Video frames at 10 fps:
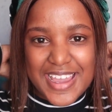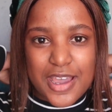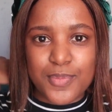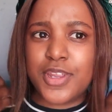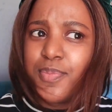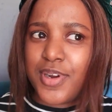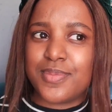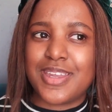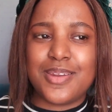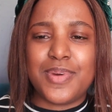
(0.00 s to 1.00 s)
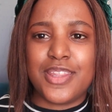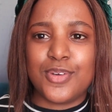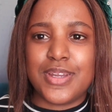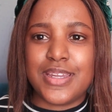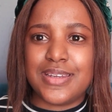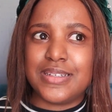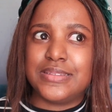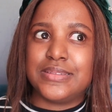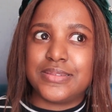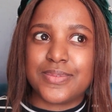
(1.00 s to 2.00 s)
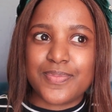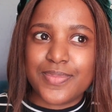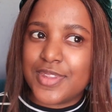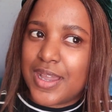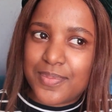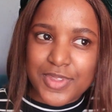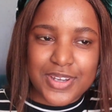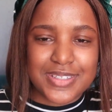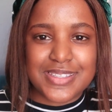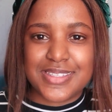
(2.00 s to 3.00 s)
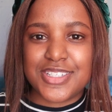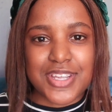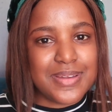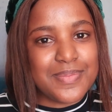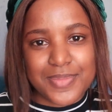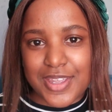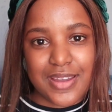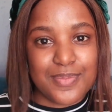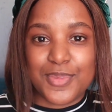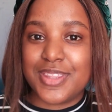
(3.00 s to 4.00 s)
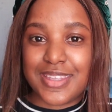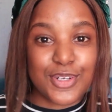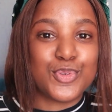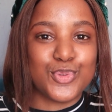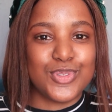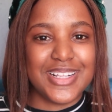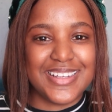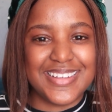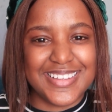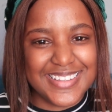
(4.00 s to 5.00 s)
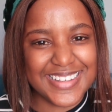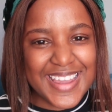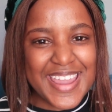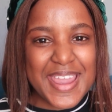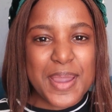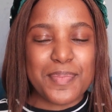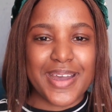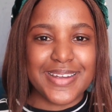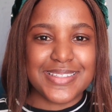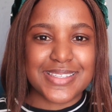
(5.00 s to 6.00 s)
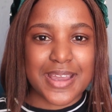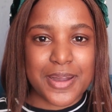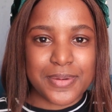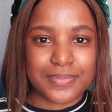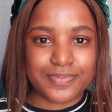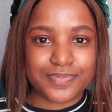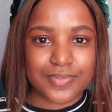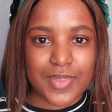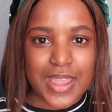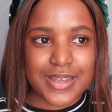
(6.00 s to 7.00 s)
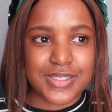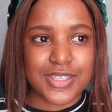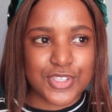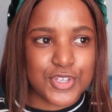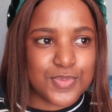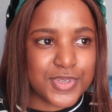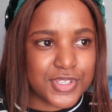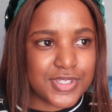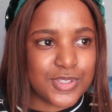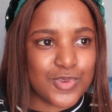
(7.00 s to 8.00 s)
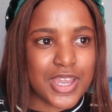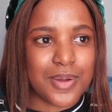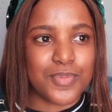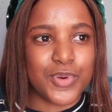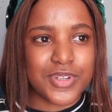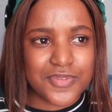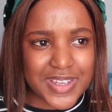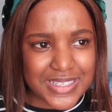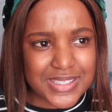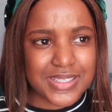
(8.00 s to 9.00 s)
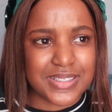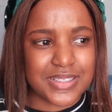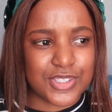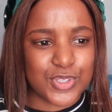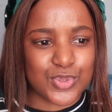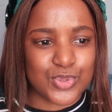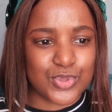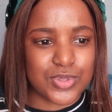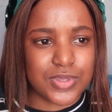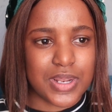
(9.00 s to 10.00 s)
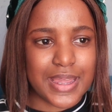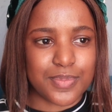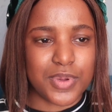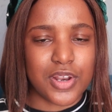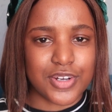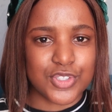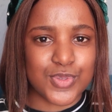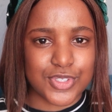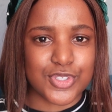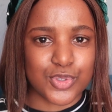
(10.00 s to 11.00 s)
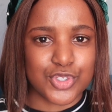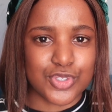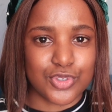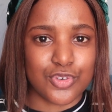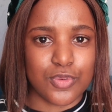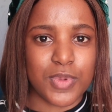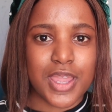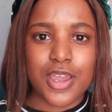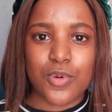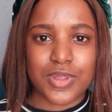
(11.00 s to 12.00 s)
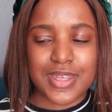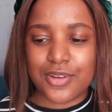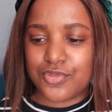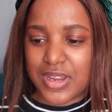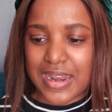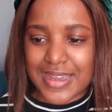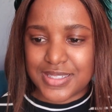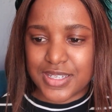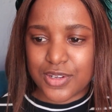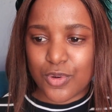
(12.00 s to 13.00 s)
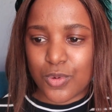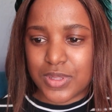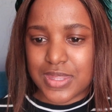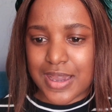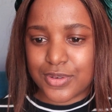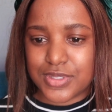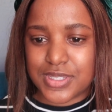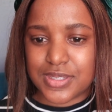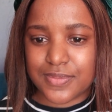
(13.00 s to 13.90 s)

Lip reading: I'm not a brown kid, by the way. I'm not that cool. But us as humans, we are motivated to belong to a social group without realizing, or without